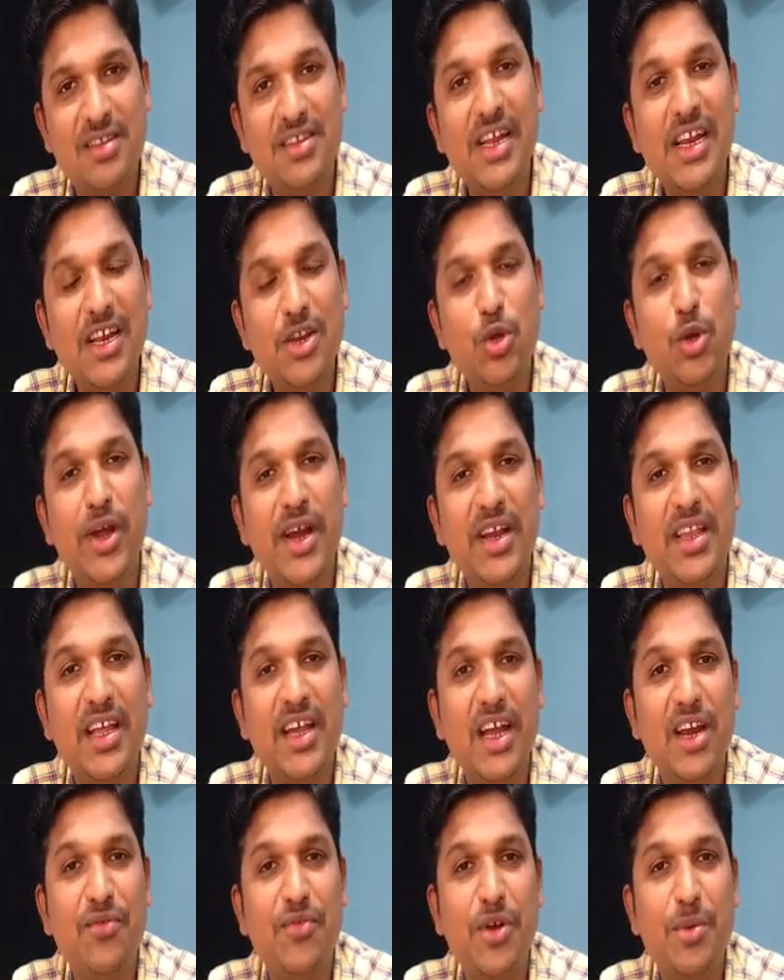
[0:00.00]
Still, to get the
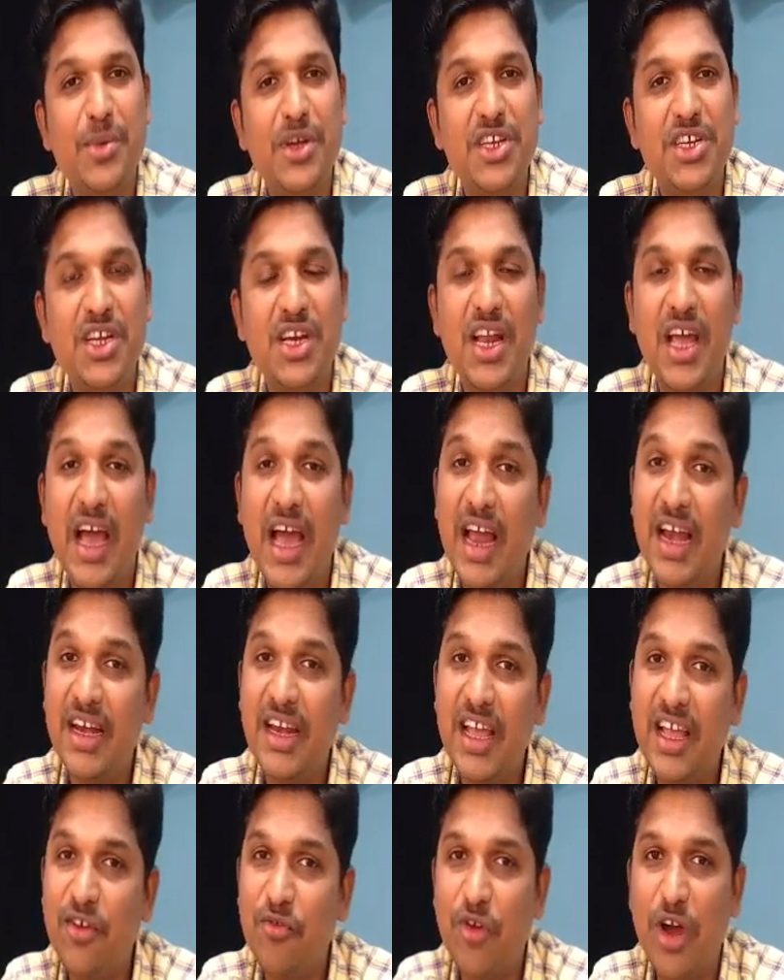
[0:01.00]
confirmation, I'll
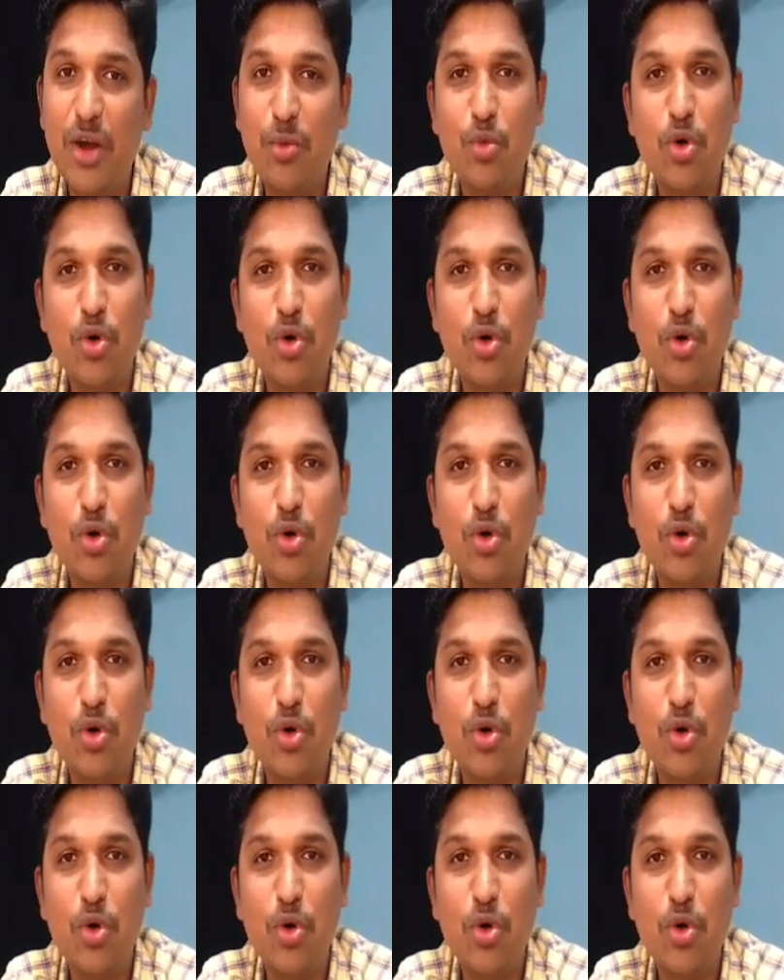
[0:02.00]
take one